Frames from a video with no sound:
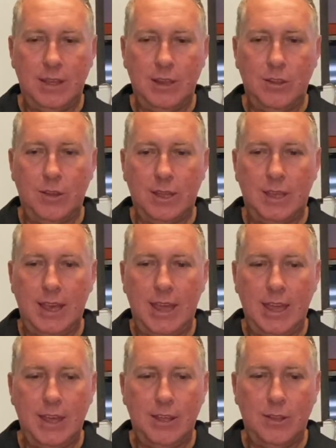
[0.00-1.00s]
like
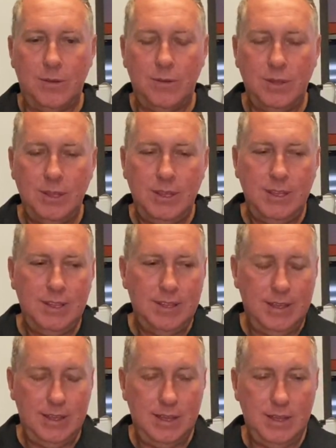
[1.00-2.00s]
our
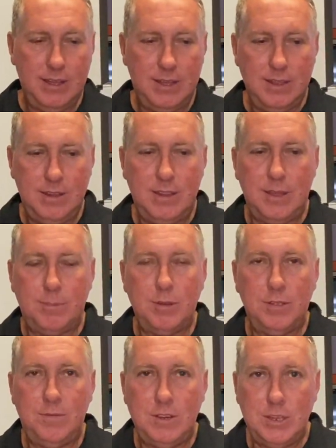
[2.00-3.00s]
Doug
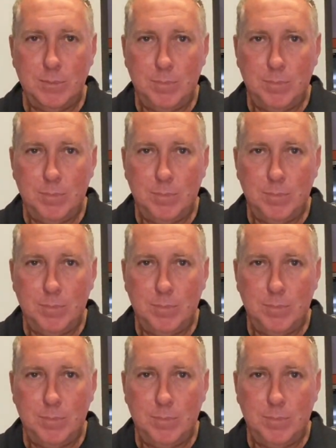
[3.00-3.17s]
Burt's fishing